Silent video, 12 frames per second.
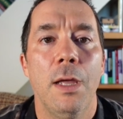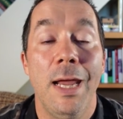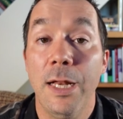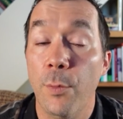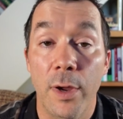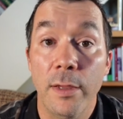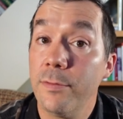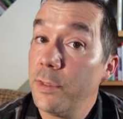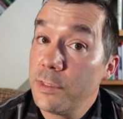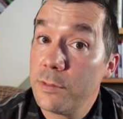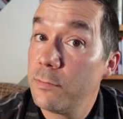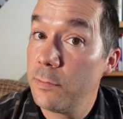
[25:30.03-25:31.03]
Anyway,
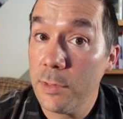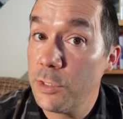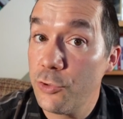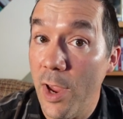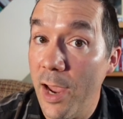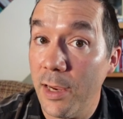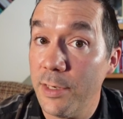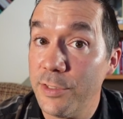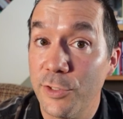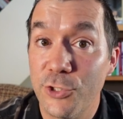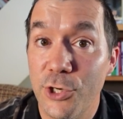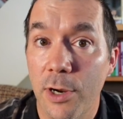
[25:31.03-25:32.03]
this dragon is
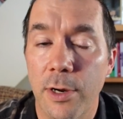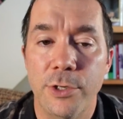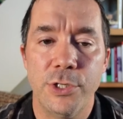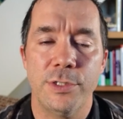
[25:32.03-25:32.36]
in charge.